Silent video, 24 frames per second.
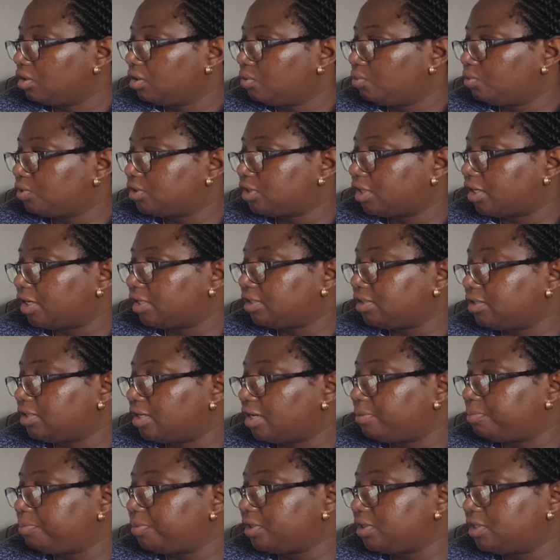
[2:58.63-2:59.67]
which are the
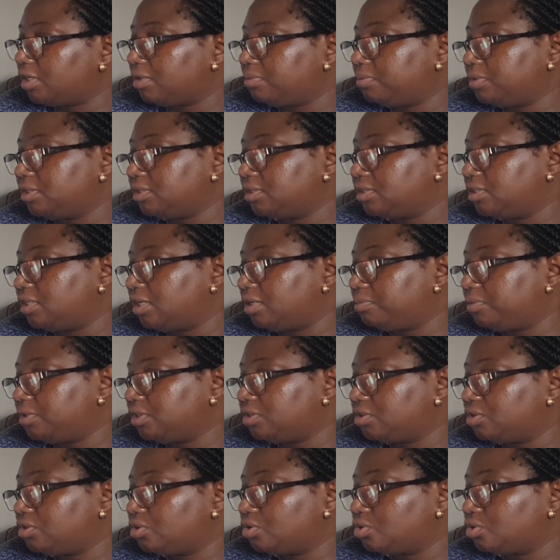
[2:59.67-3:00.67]
epidermis, dermis, the